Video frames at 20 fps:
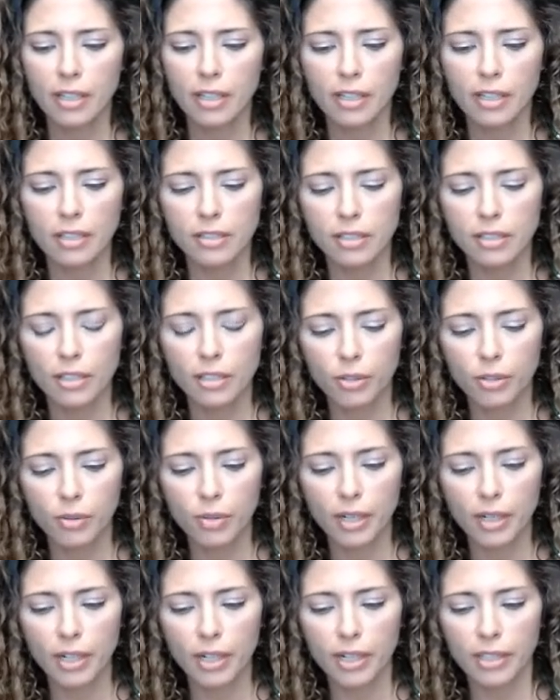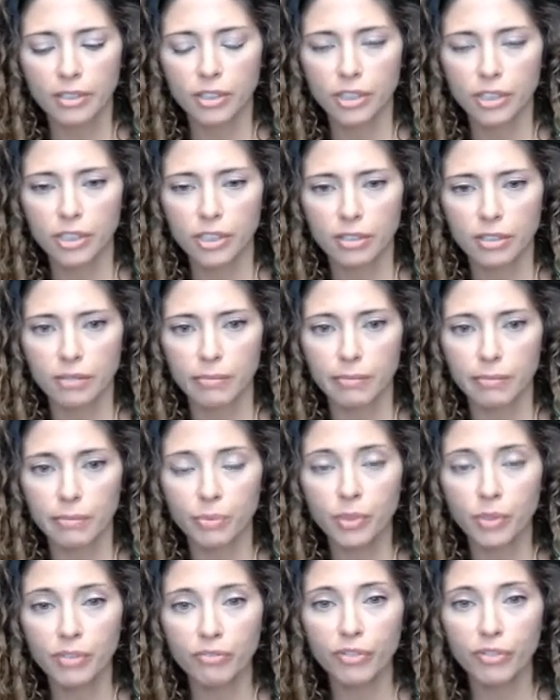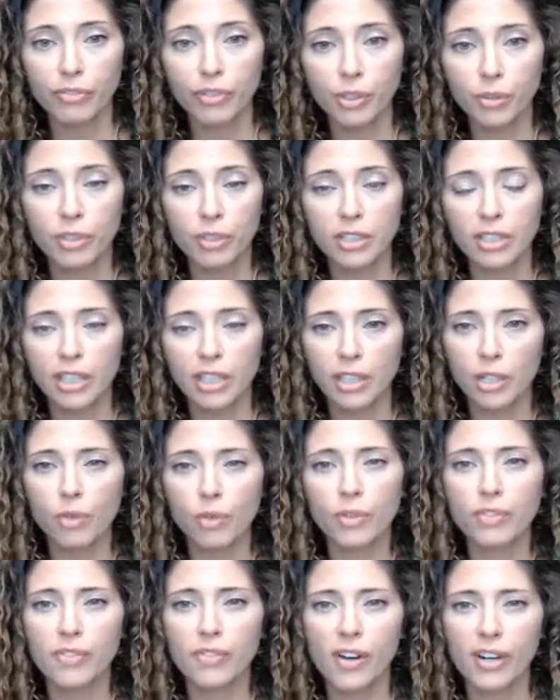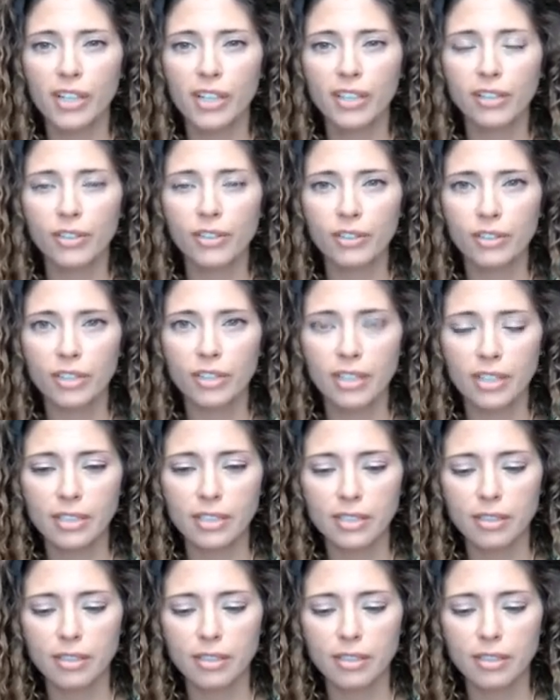So just brief review, because I know we've already learned these